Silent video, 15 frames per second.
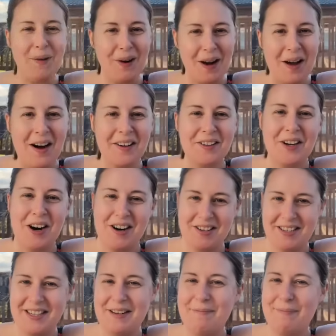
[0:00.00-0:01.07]
all our
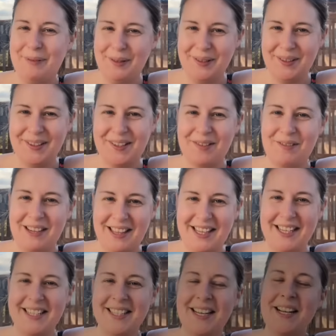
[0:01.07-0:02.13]
gardening books with
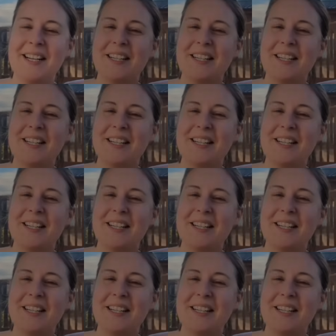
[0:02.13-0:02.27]
us.